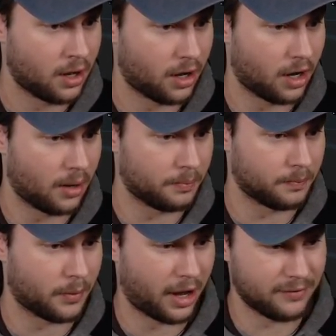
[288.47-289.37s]

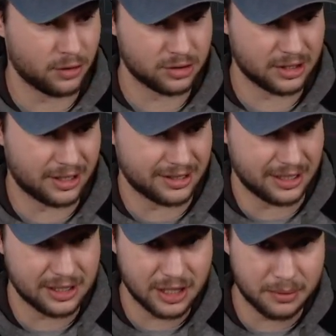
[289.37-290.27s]
I've used it a
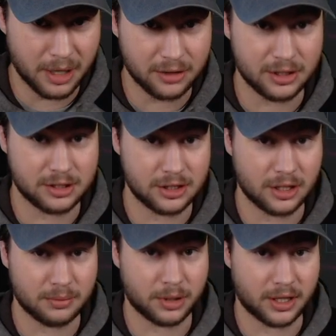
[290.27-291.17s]
decent amount this
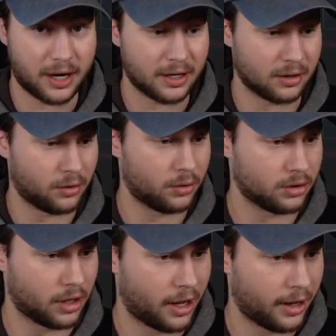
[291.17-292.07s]
year, but not a
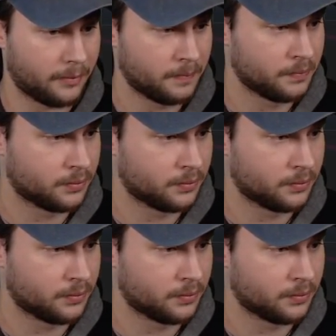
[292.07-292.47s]
whole lot.